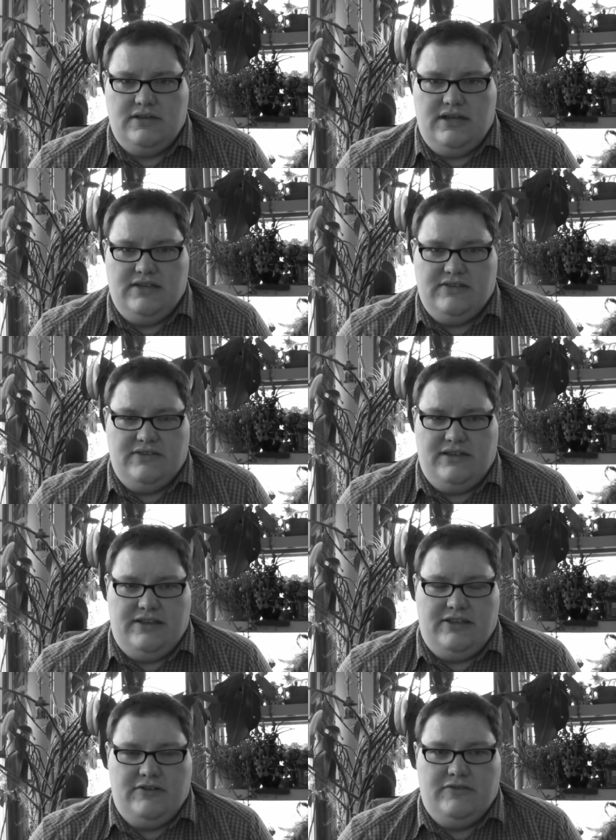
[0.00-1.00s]
as
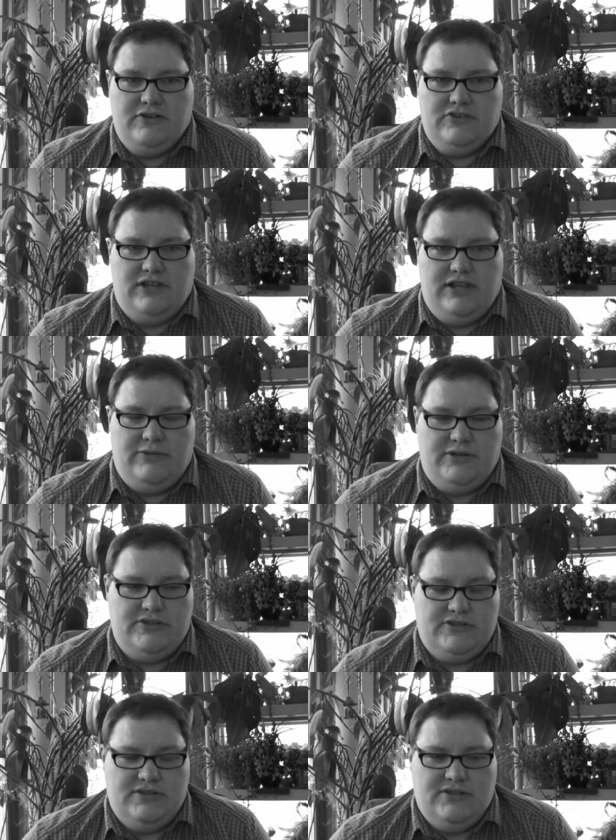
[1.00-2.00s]
like their first
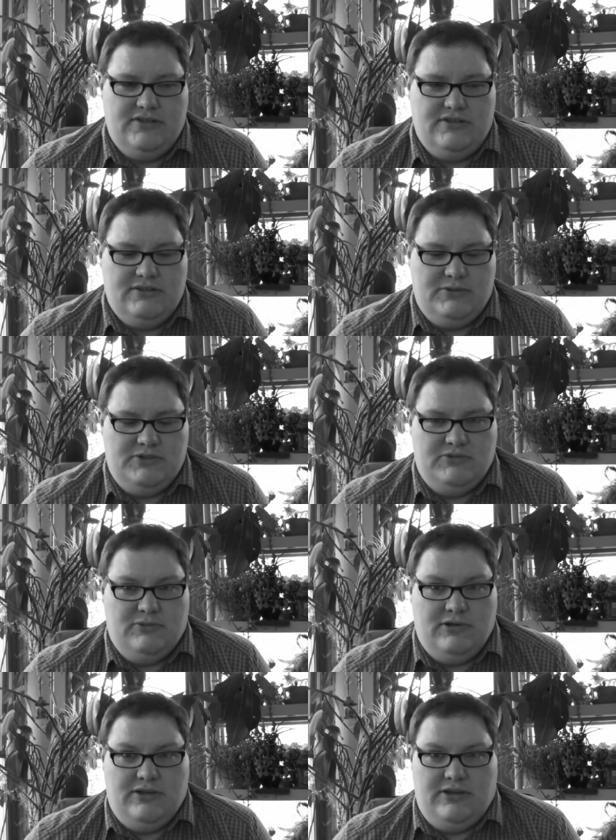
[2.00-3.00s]
language, which is
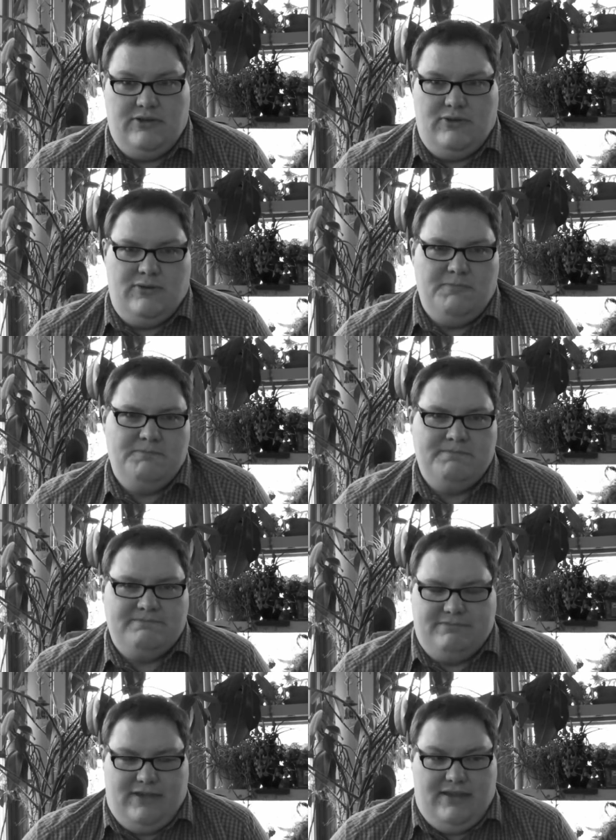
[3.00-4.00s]
really cool,
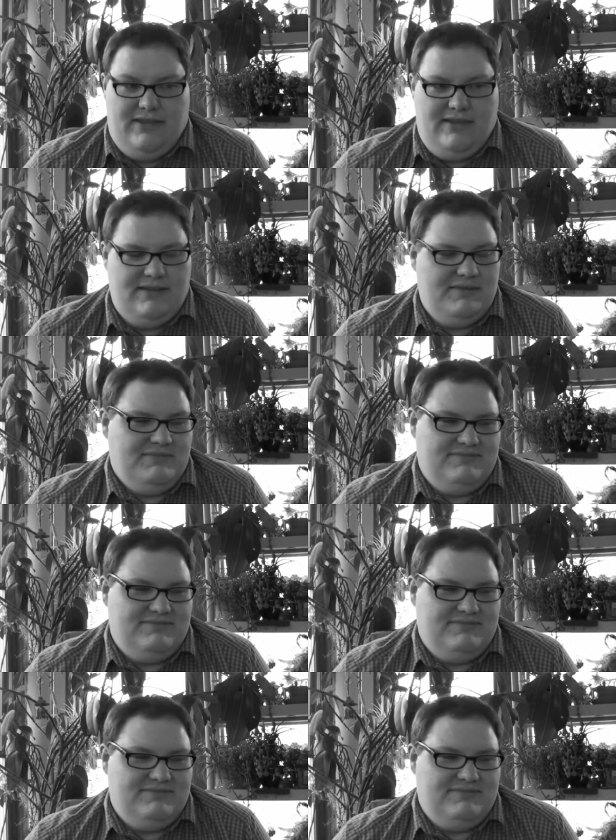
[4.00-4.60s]
I think.